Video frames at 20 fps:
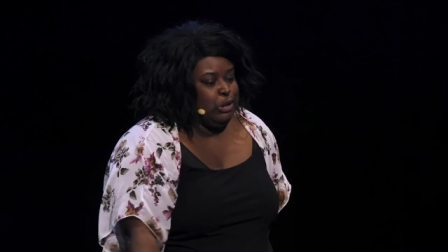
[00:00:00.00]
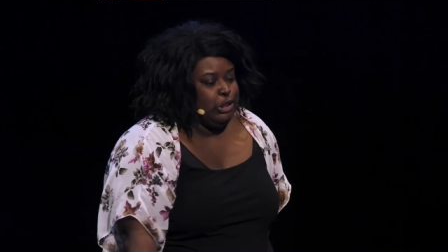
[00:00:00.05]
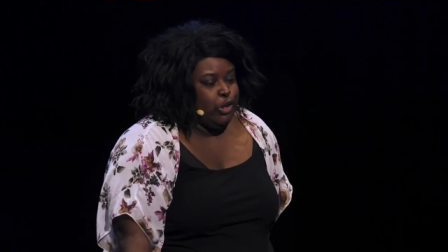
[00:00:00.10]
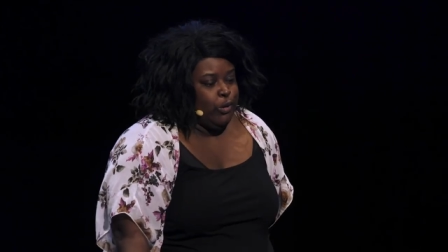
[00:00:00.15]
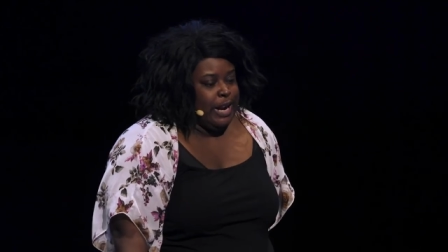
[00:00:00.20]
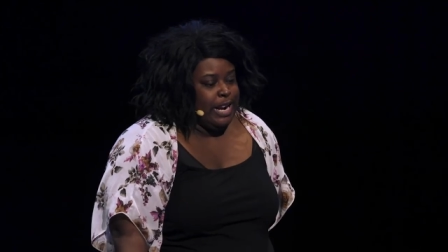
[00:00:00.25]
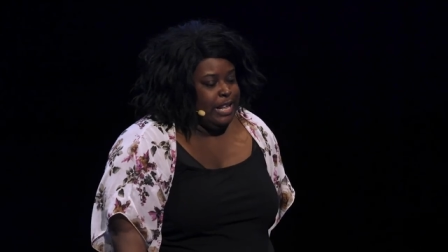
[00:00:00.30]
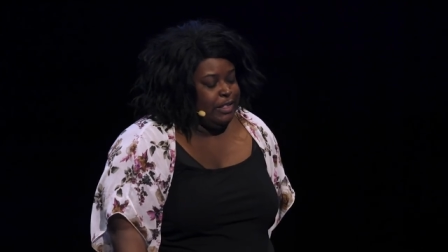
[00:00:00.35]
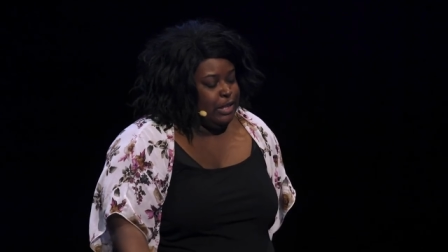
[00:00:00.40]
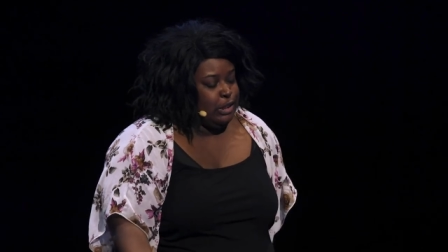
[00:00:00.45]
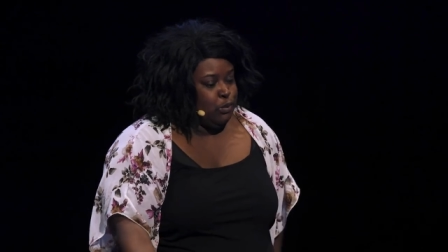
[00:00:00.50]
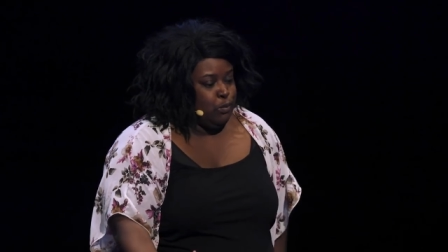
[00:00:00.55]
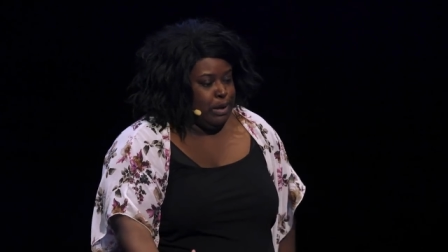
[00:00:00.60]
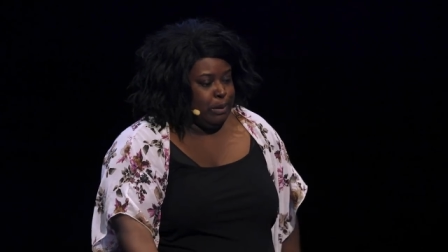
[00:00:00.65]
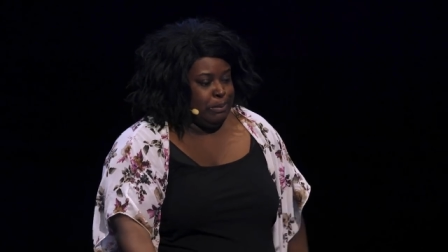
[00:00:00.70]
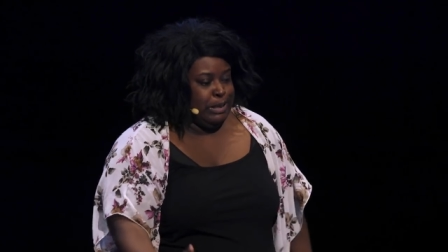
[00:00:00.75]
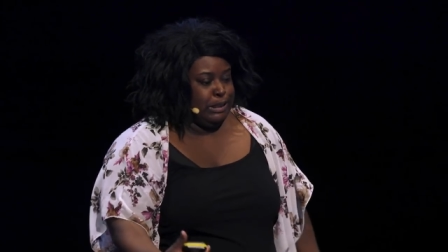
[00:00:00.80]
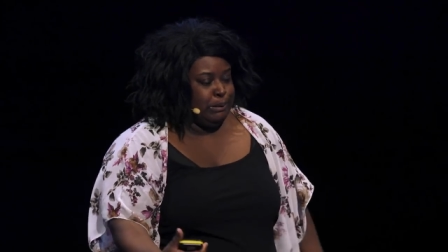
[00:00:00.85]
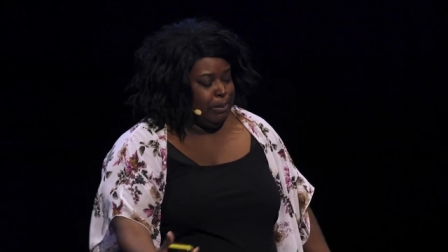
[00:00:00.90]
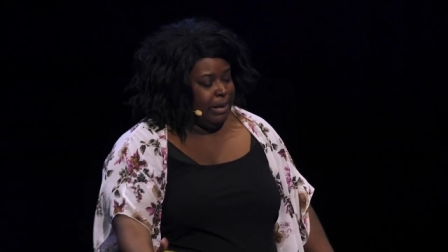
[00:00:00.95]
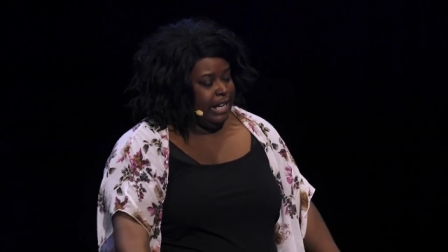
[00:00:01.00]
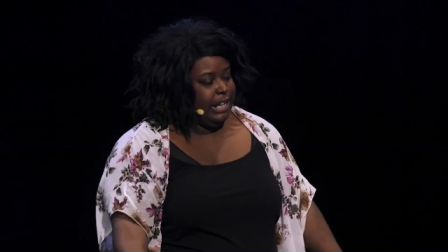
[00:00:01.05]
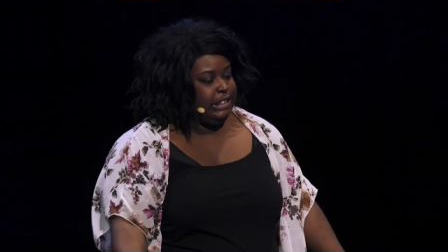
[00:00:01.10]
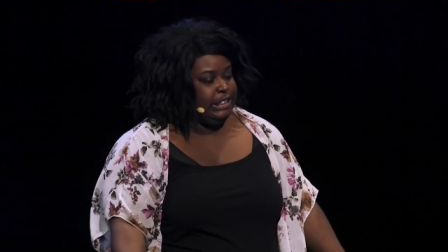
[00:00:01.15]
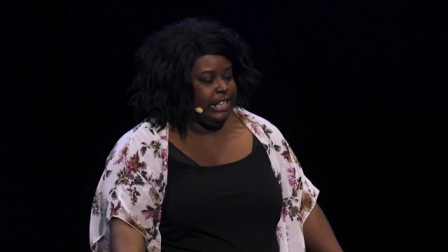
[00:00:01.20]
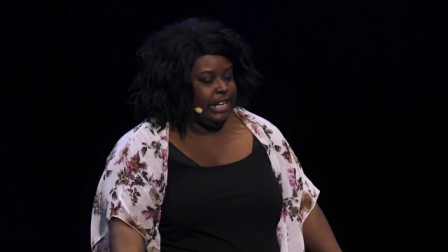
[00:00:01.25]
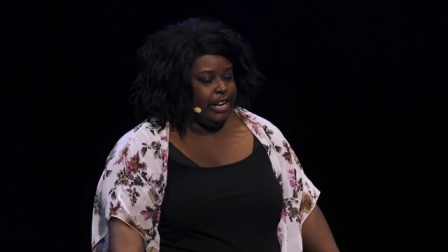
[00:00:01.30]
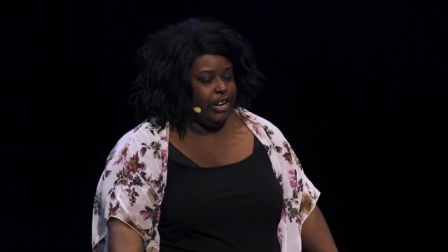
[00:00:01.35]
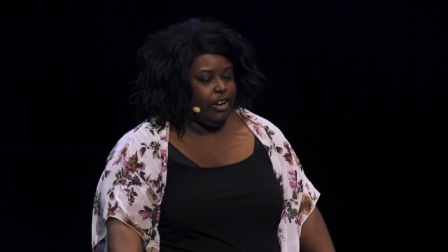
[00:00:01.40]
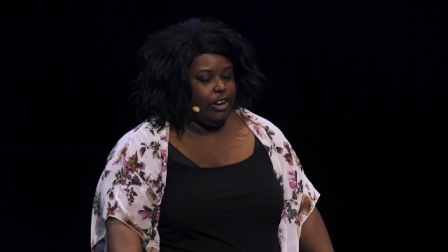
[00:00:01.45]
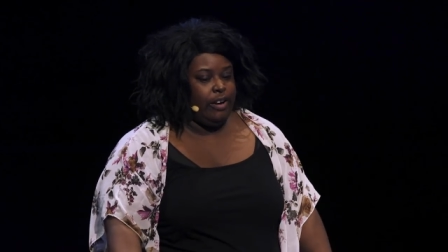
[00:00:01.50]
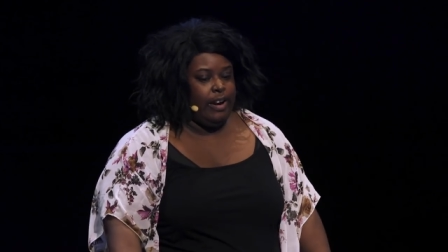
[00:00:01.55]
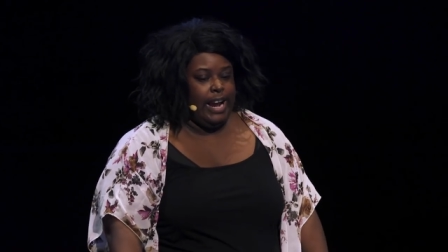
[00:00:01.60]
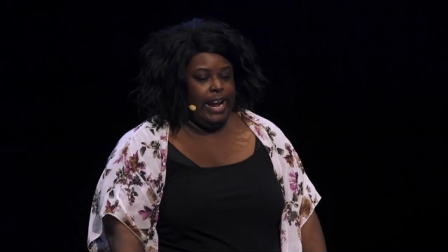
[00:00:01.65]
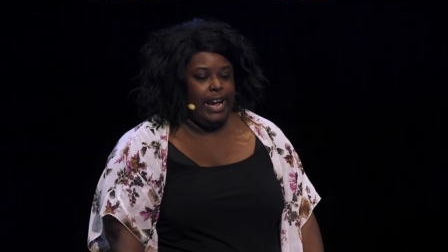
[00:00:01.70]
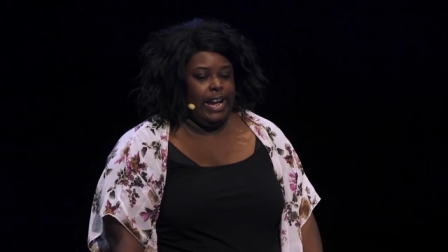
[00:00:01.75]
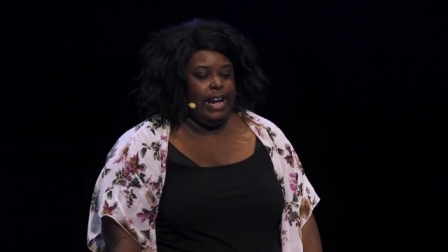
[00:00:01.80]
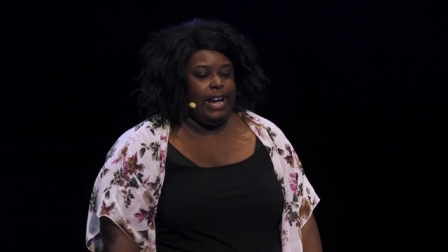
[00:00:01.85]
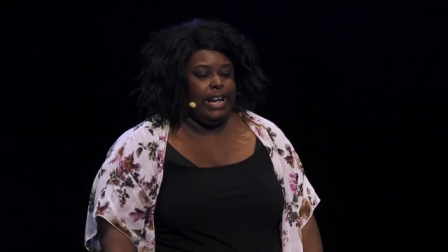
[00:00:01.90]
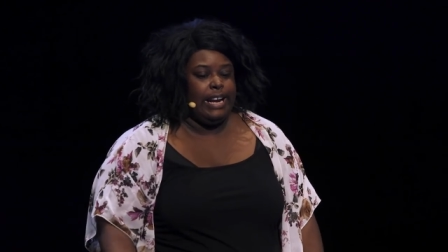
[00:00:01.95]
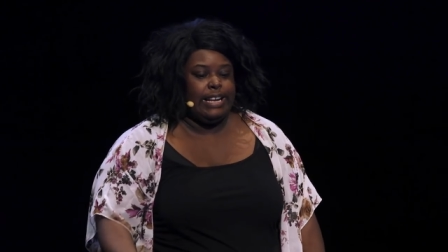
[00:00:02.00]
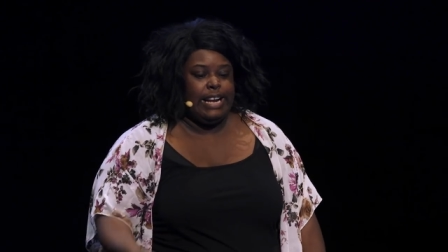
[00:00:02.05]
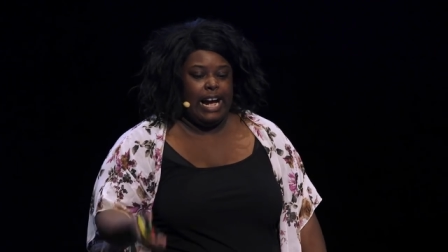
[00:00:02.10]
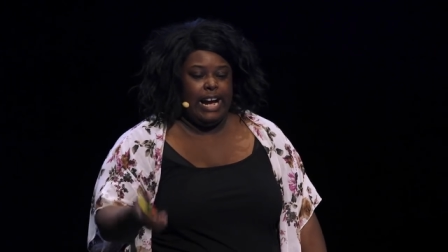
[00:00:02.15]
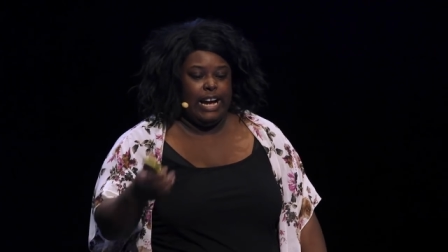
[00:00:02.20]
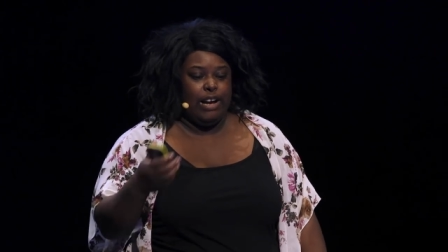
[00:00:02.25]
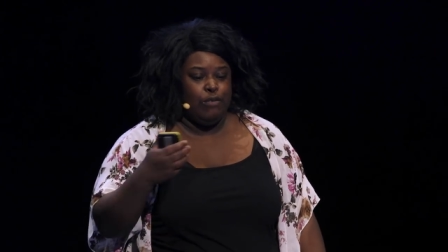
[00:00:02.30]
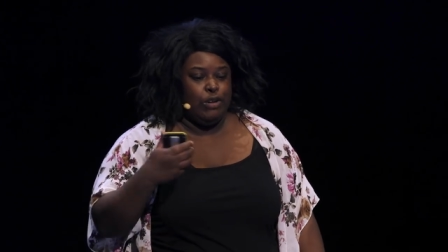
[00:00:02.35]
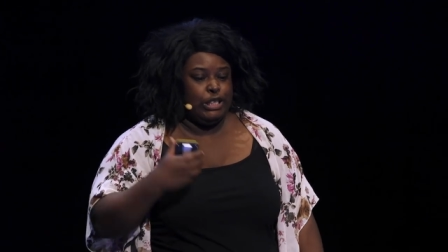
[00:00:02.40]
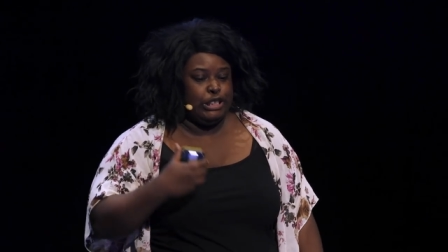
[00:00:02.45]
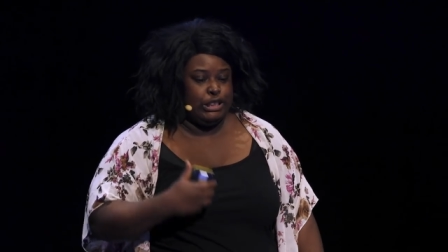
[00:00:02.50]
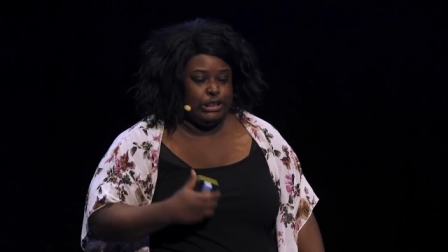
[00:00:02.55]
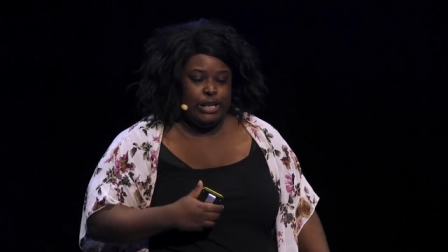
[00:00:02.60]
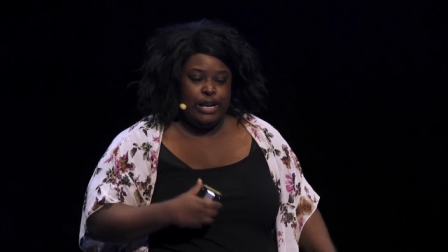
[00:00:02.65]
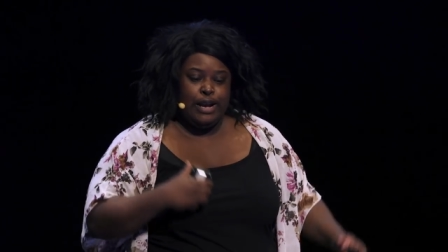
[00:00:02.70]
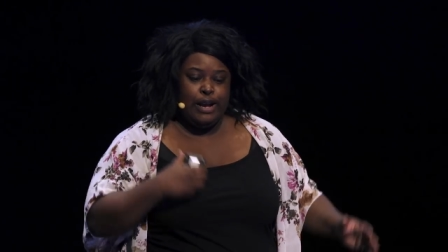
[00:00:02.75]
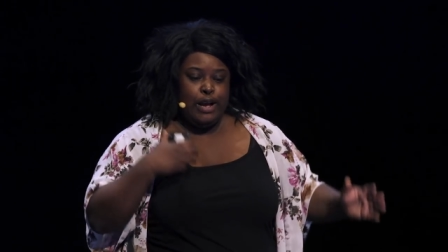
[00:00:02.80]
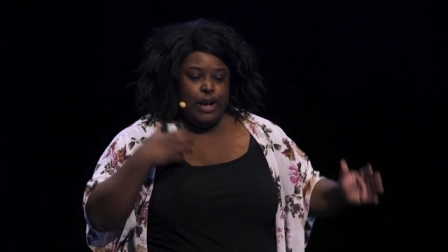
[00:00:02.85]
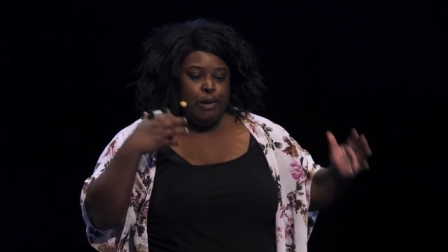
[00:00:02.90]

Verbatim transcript: was creating this page here, and I was